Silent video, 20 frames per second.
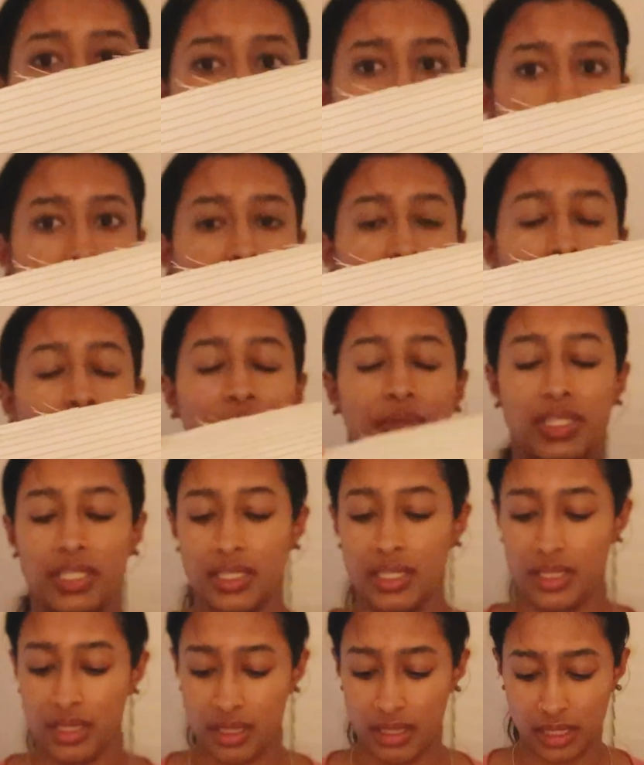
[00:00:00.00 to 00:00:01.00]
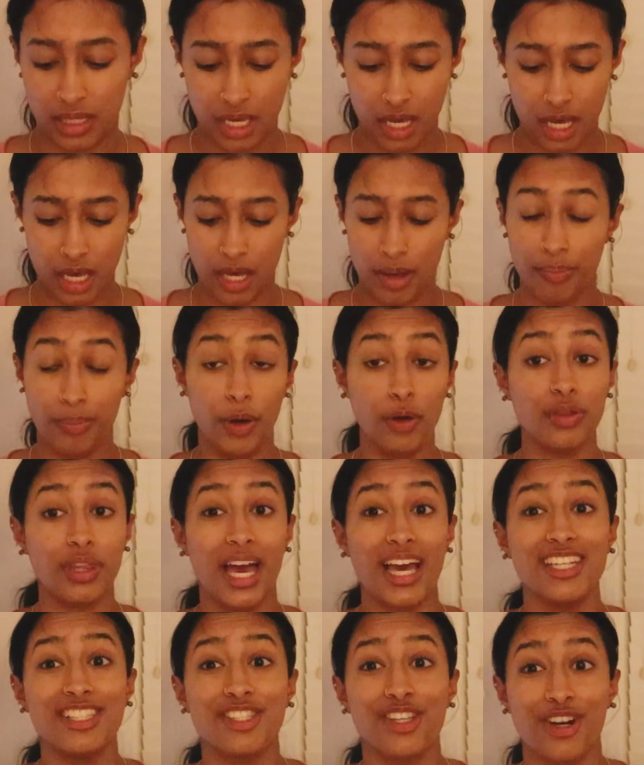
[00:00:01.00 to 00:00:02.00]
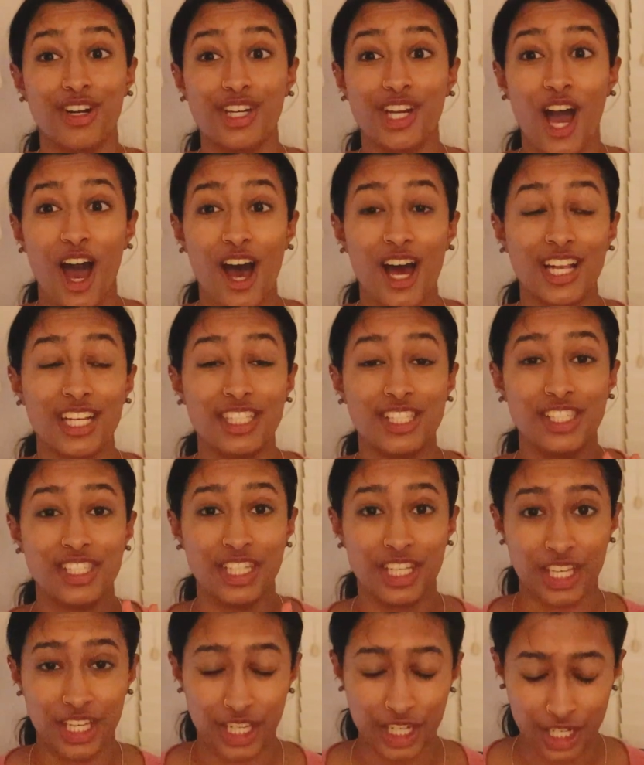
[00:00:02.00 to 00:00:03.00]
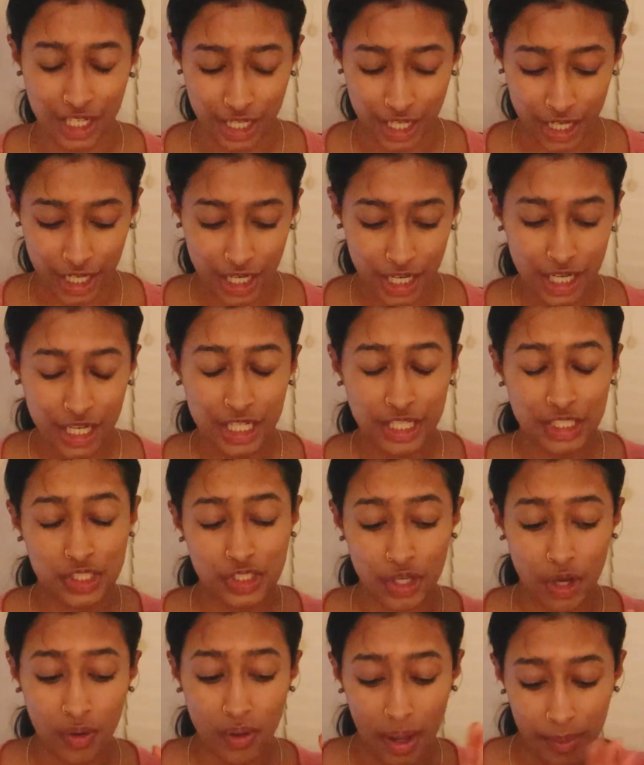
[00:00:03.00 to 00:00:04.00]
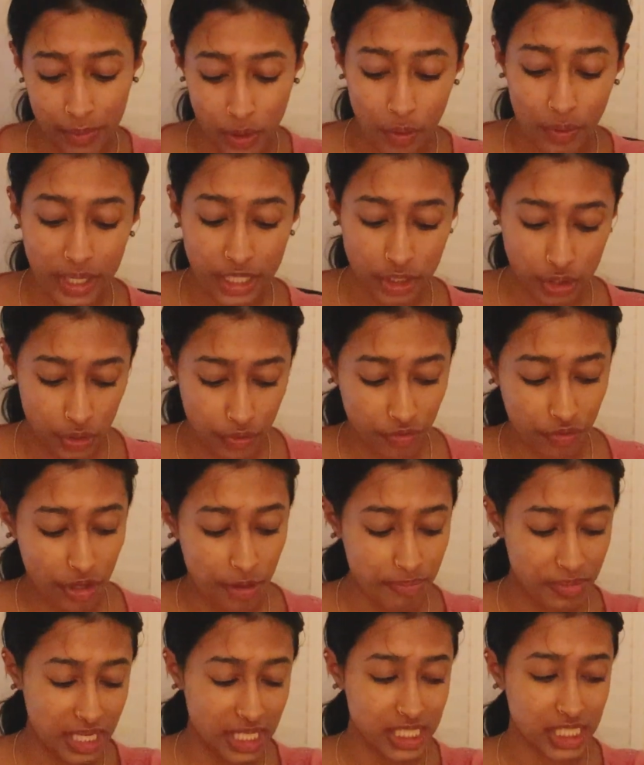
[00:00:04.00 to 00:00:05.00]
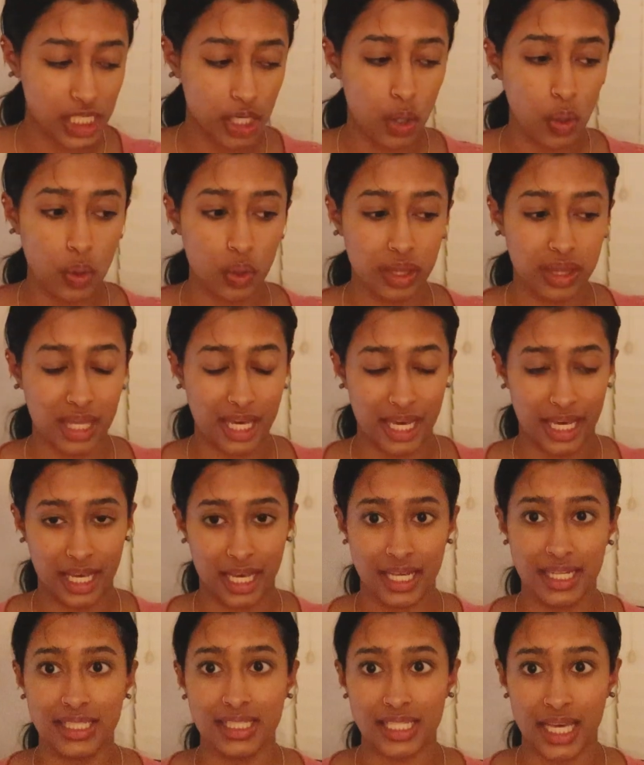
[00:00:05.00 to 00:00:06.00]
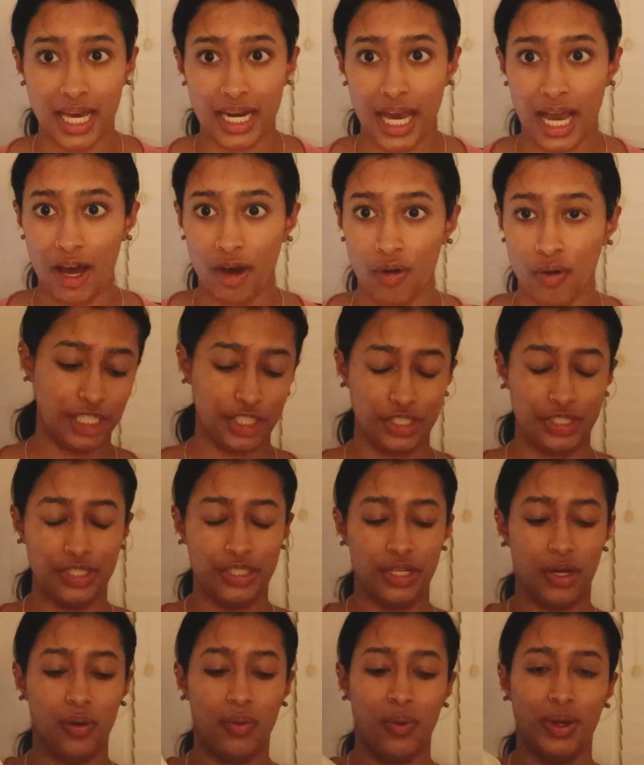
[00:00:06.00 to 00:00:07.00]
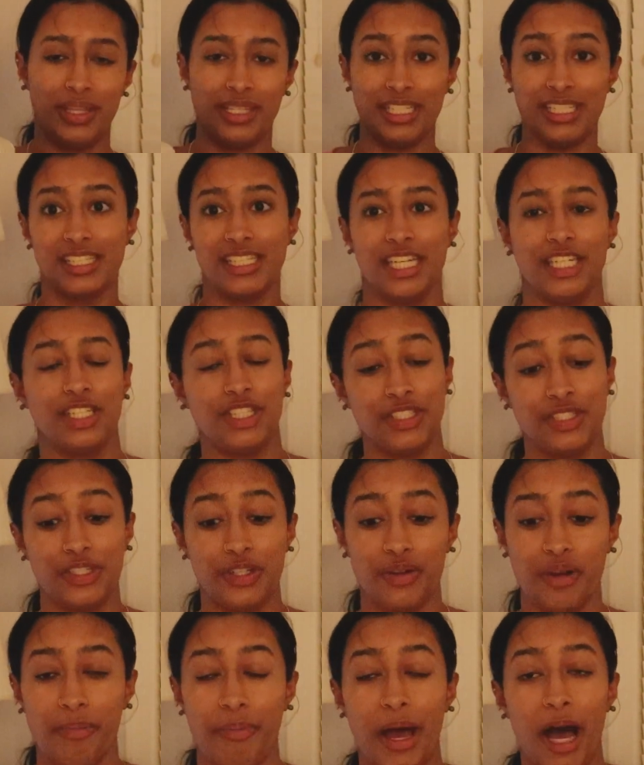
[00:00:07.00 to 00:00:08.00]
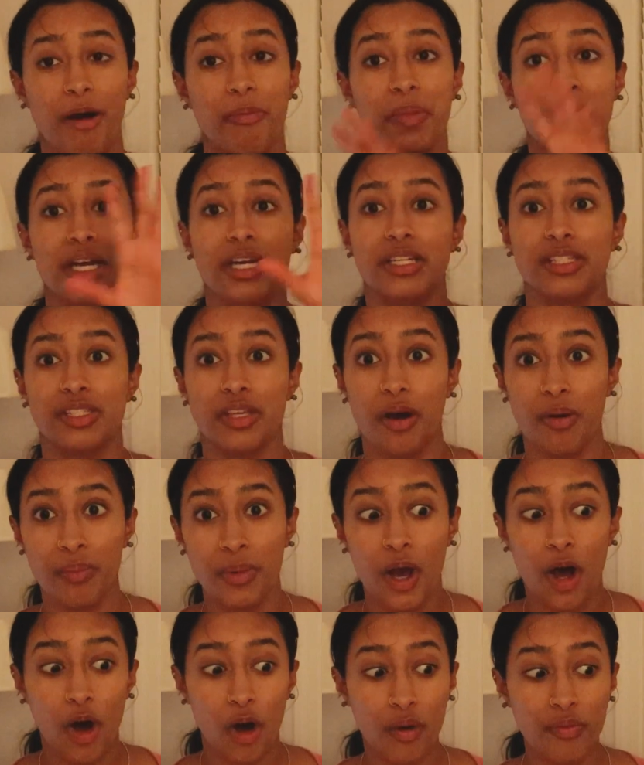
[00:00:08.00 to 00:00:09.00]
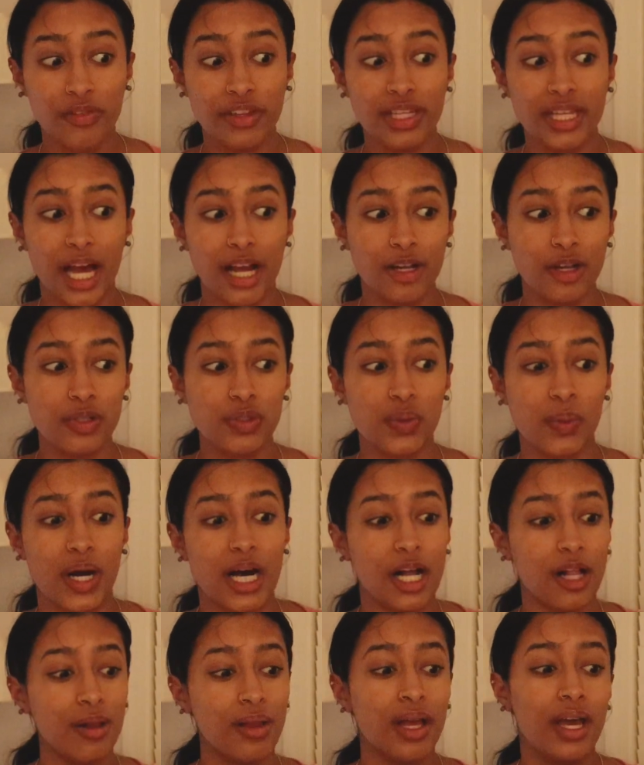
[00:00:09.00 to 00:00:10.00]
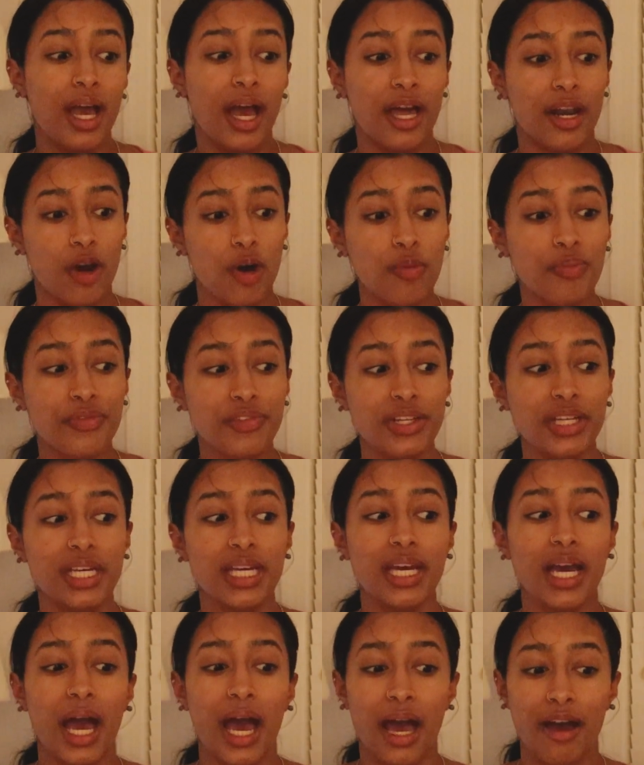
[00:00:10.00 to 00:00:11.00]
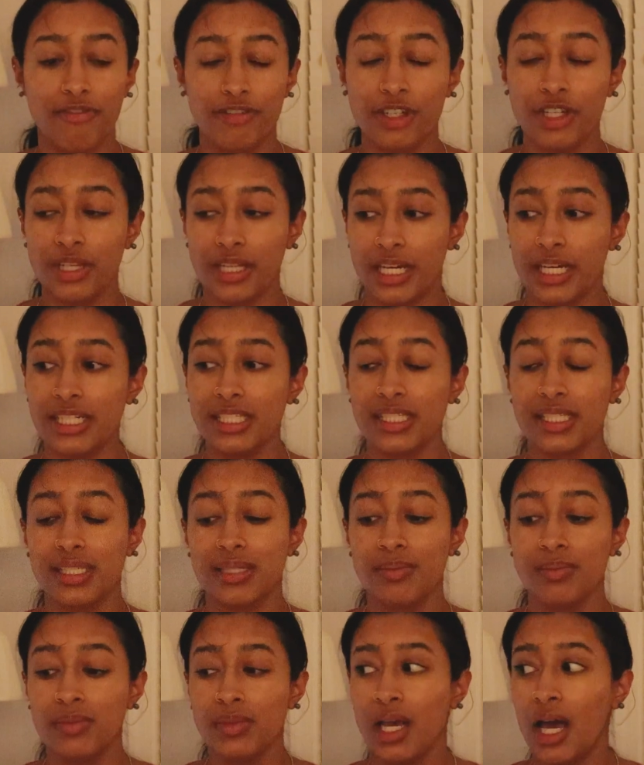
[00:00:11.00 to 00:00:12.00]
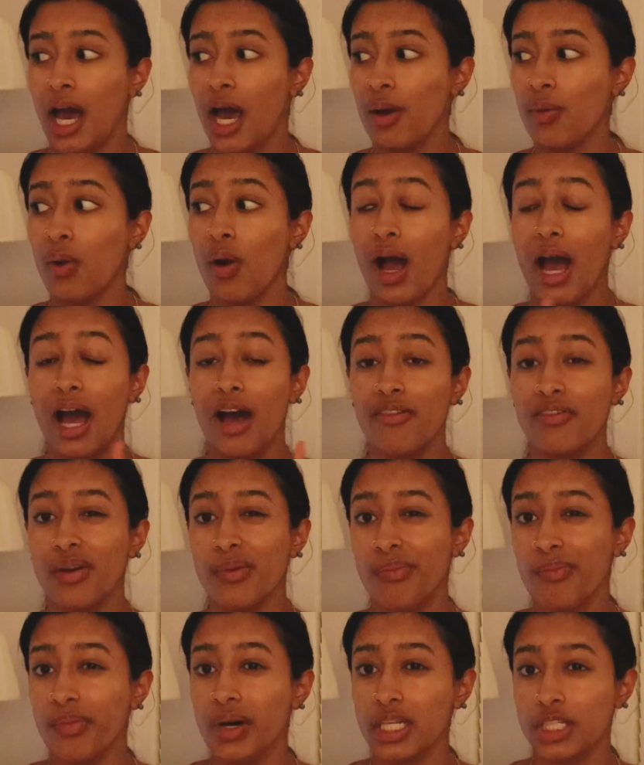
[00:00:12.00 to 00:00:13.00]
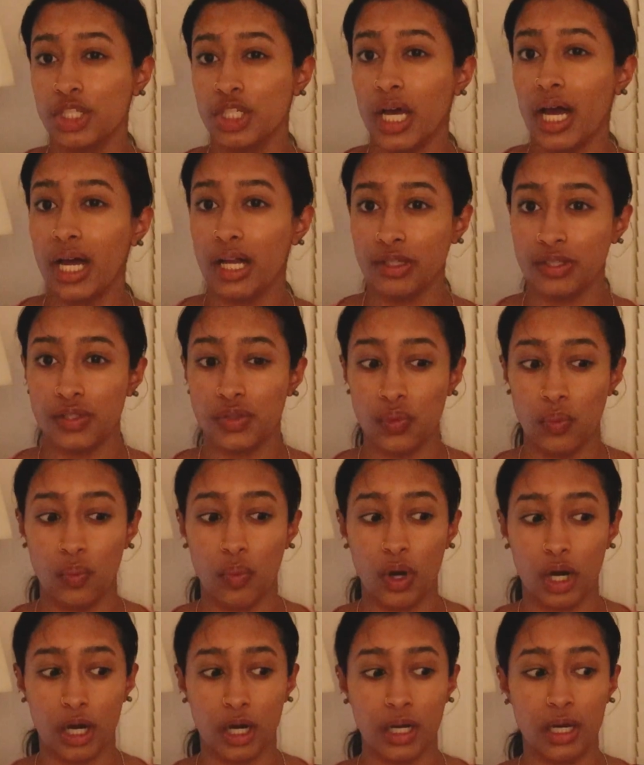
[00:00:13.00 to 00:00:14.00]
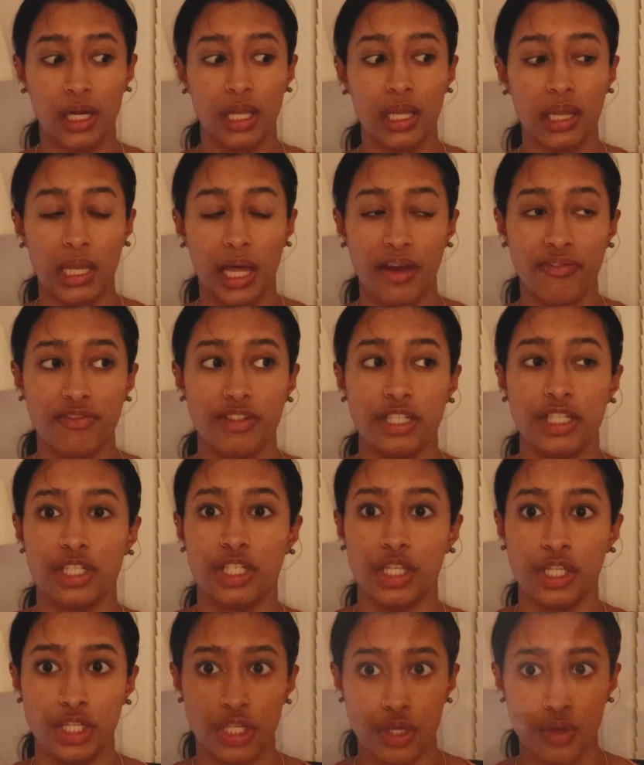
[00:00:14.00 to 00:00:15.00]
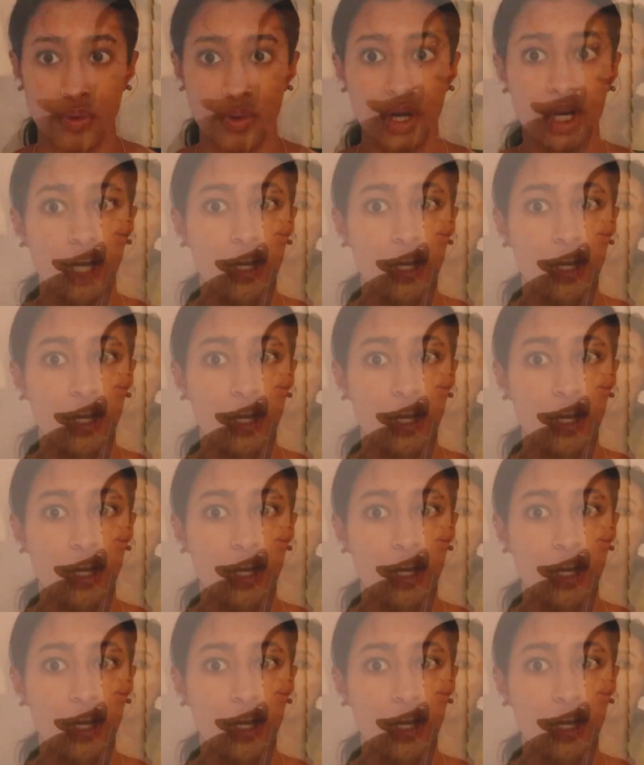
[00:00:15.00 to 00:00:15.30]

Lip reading: except both ends are not secure. So I'm going to flip this whole thing inside out. I just don't want these stitches to rip out. So hopefully that goes well, and hopefully after this, I won't have much else work left to do.